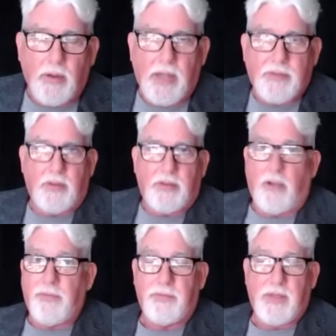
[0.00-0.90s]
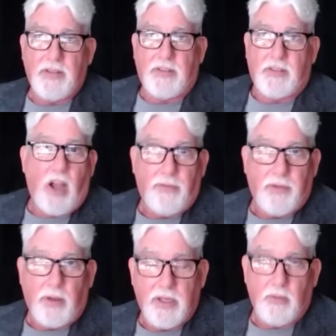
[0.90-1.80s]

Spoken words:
And that's tough. I mean,